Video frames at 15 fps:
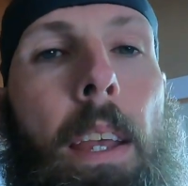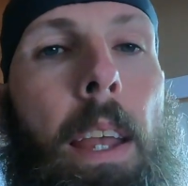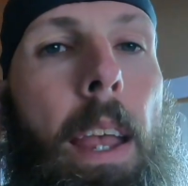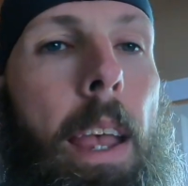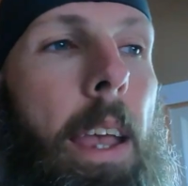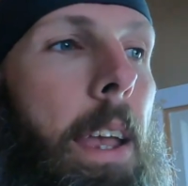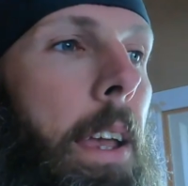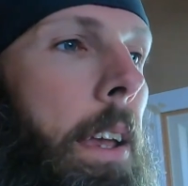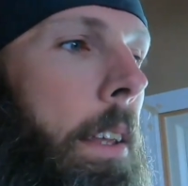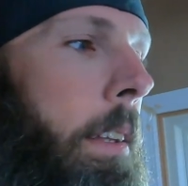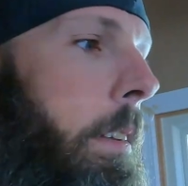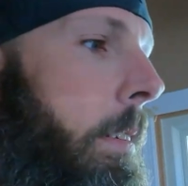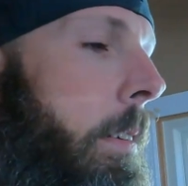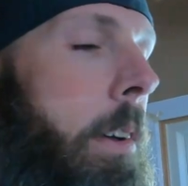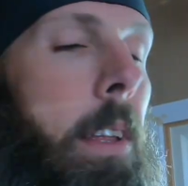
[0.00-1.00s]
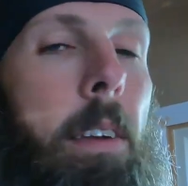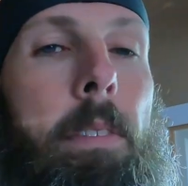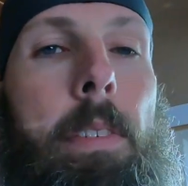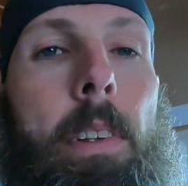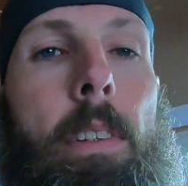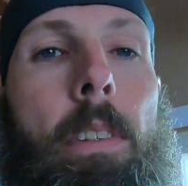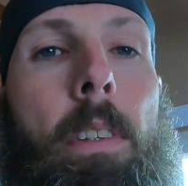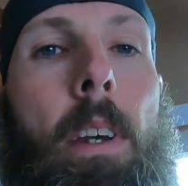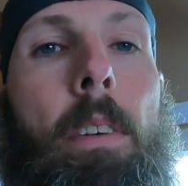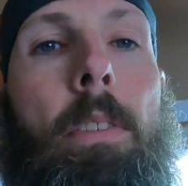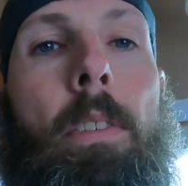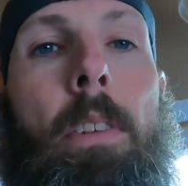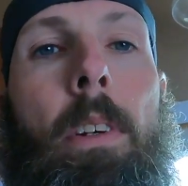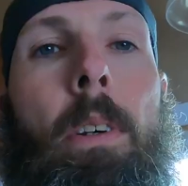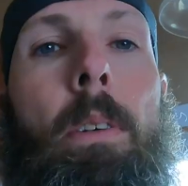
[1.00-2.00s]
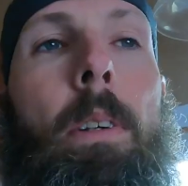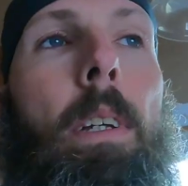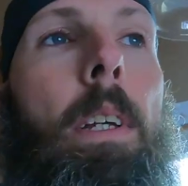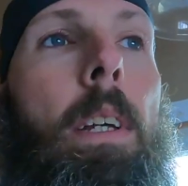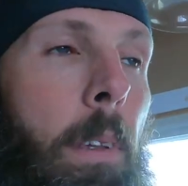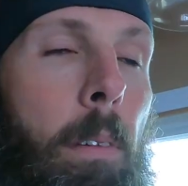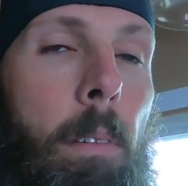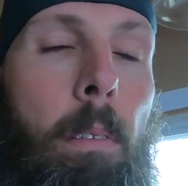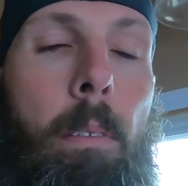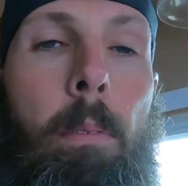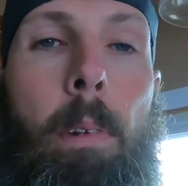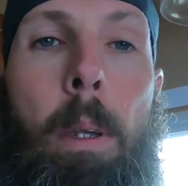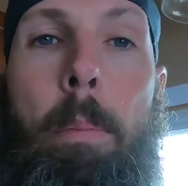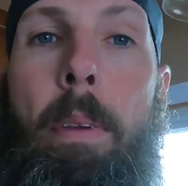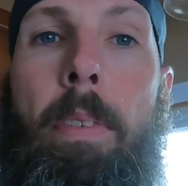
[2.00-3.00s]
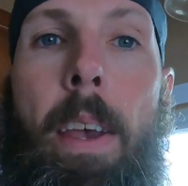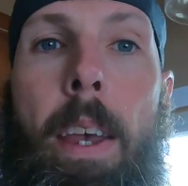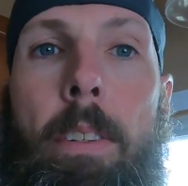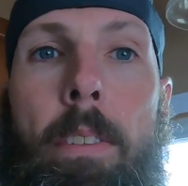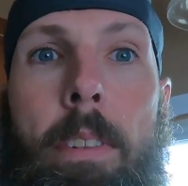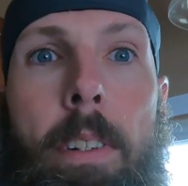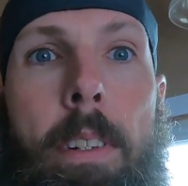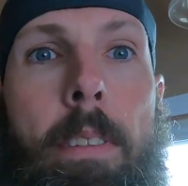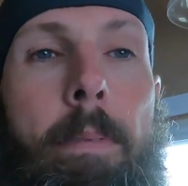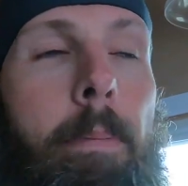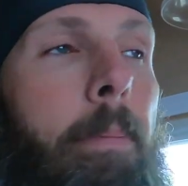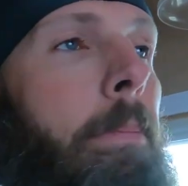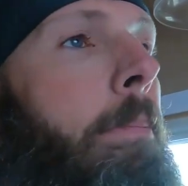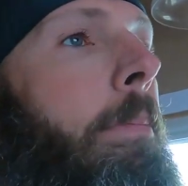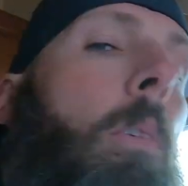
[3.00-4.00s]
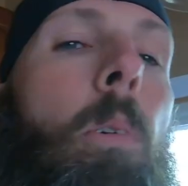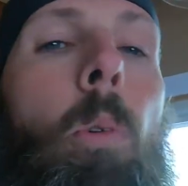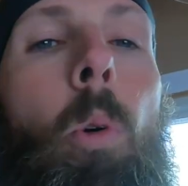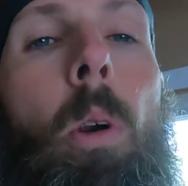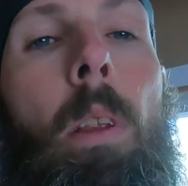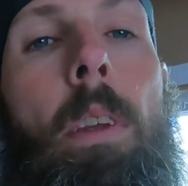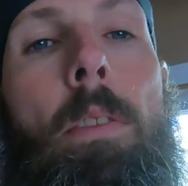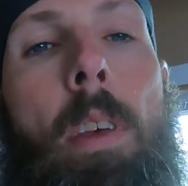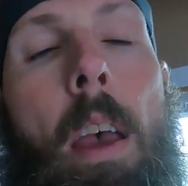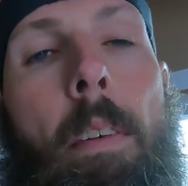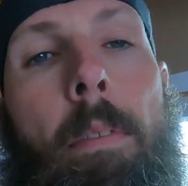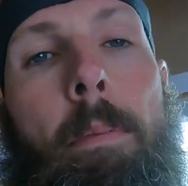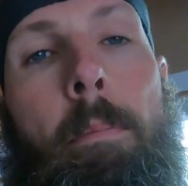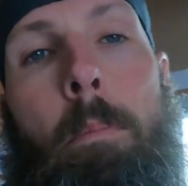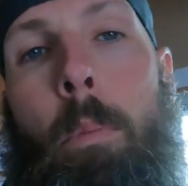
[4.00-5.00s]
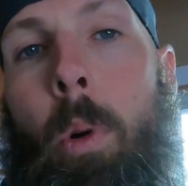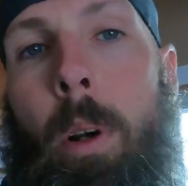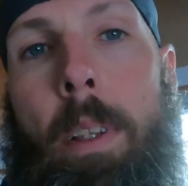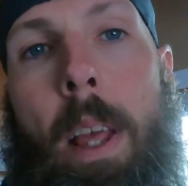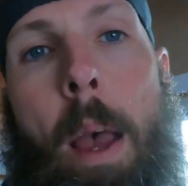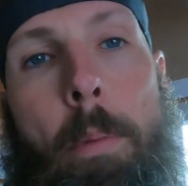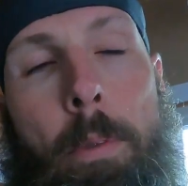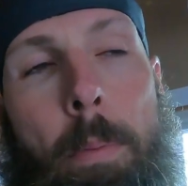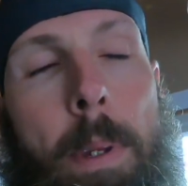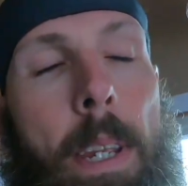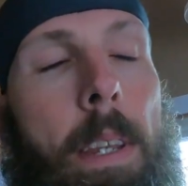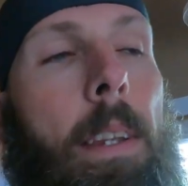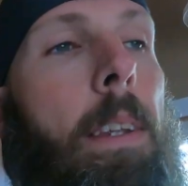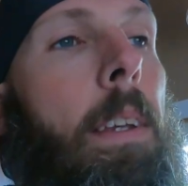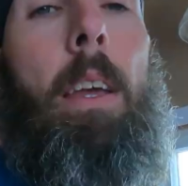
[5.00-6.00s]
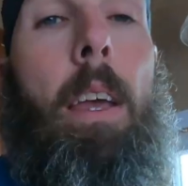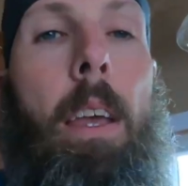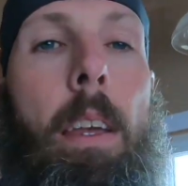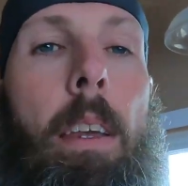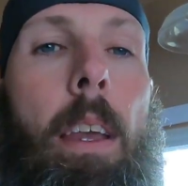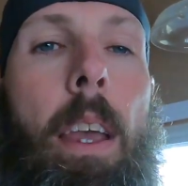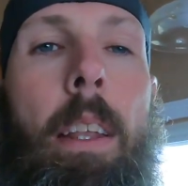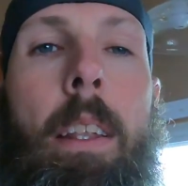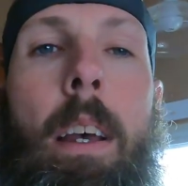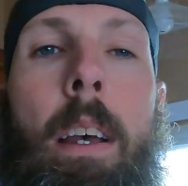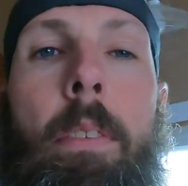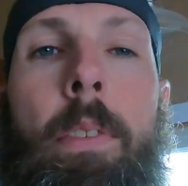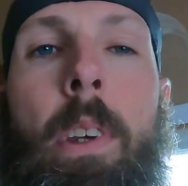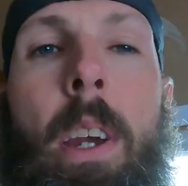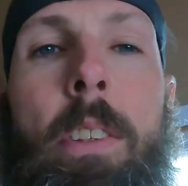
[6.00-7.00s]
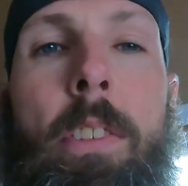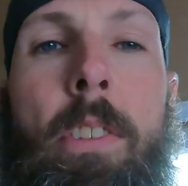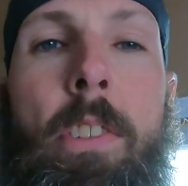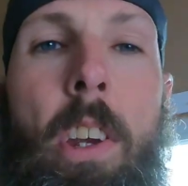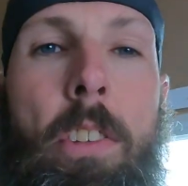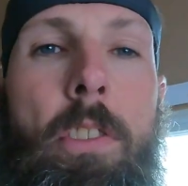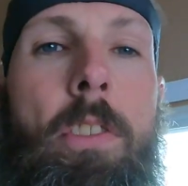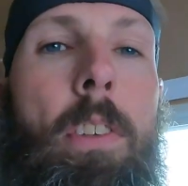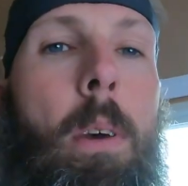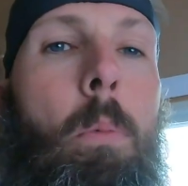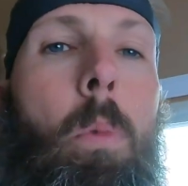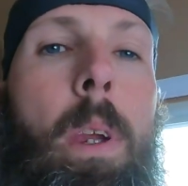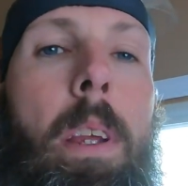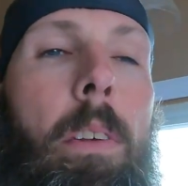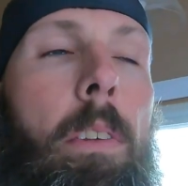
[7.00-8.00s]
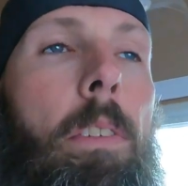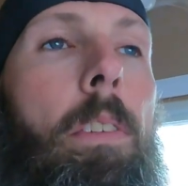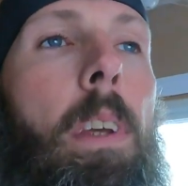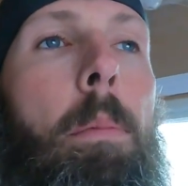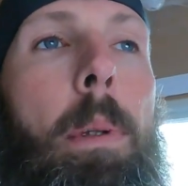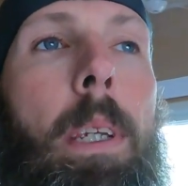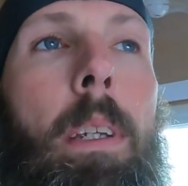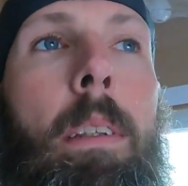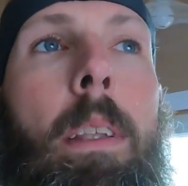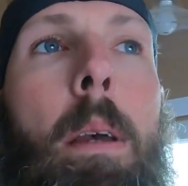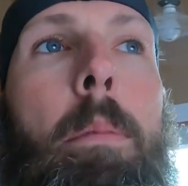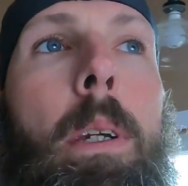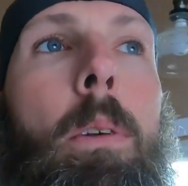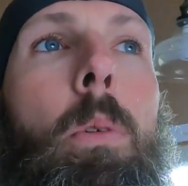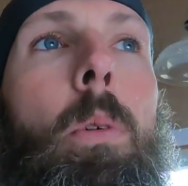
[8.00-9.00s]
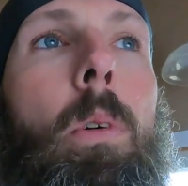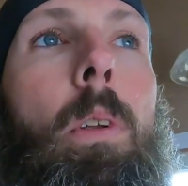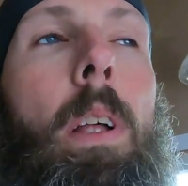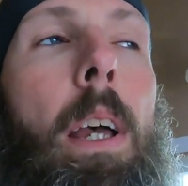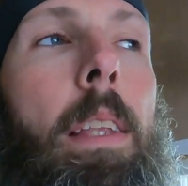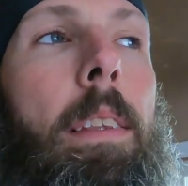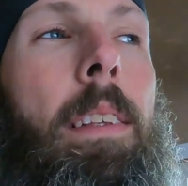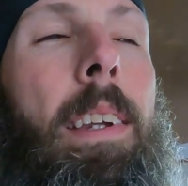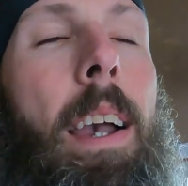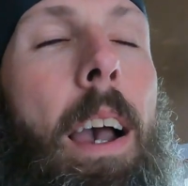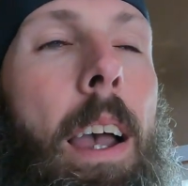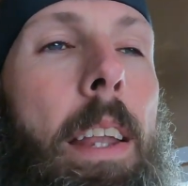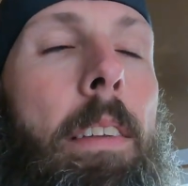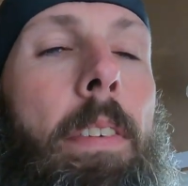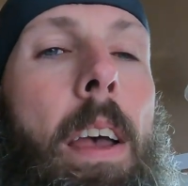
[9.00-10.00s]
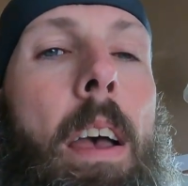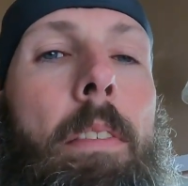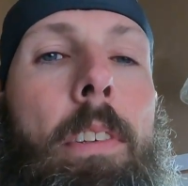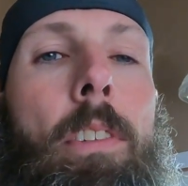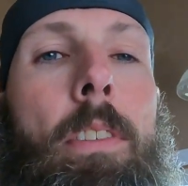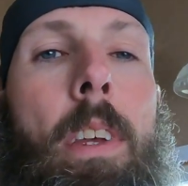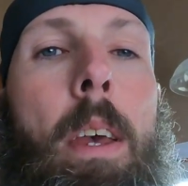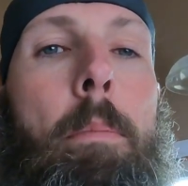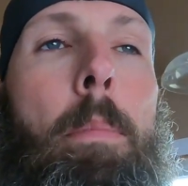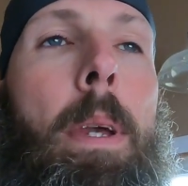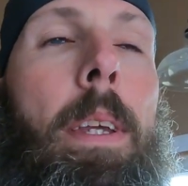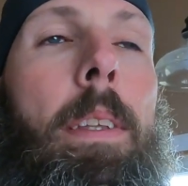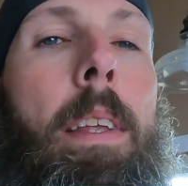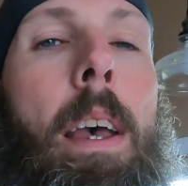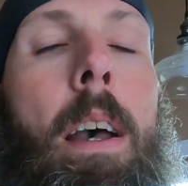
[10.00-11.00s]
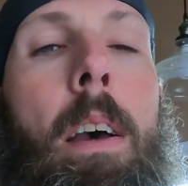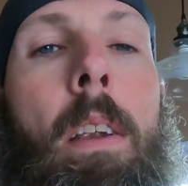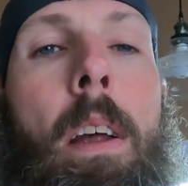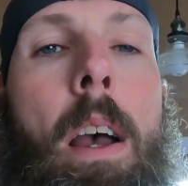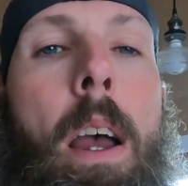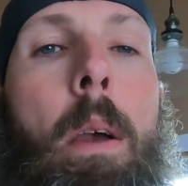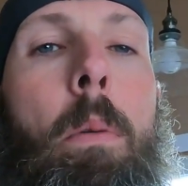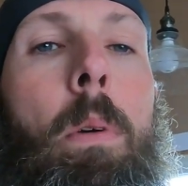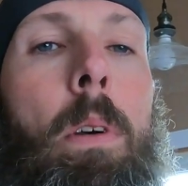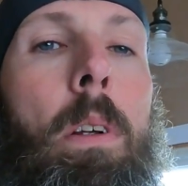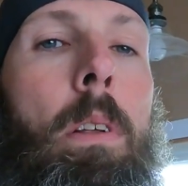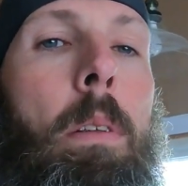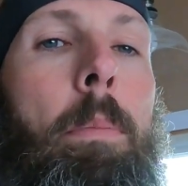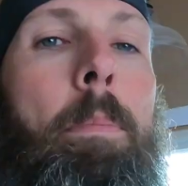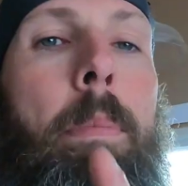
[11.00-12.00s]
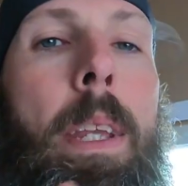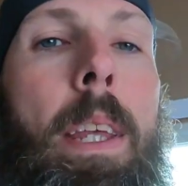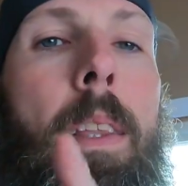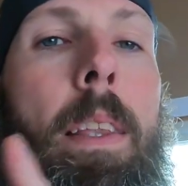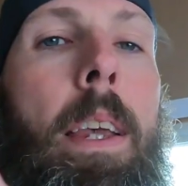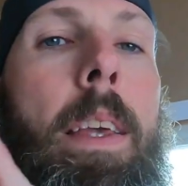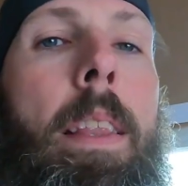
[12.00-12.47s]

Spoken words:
and all that fun stuff. So we could be faster, or at least have more top speed. And if you got suggestions on wheels, that'd be cool. I kind of have a set picked out. I will inlay